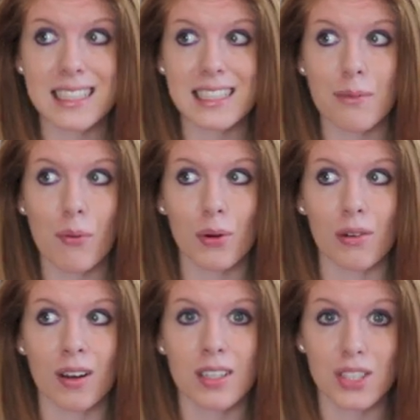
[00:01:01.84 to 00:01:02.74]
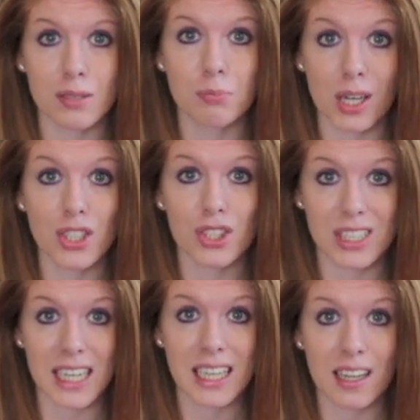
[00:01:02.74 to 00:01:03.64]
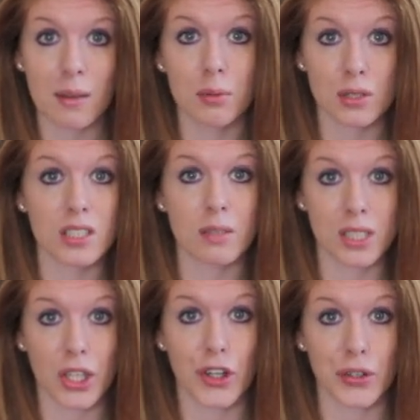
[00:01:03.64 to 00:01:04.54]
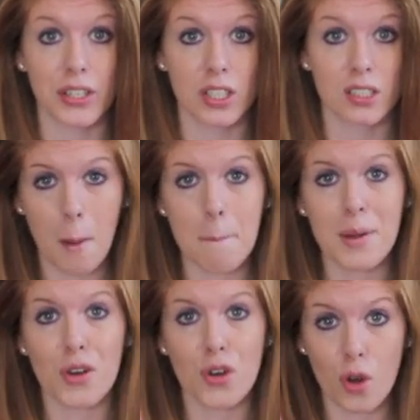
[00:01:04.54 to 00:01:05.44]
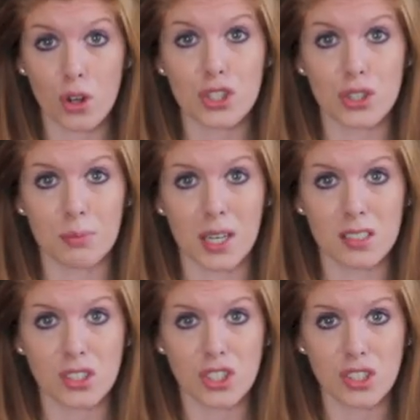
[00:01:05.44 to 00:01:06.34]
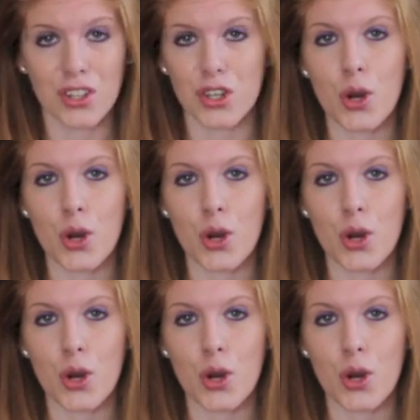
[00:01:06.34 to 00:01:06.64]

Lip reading: It's simple, just brush your teeth and put some deodorant on, but not too much.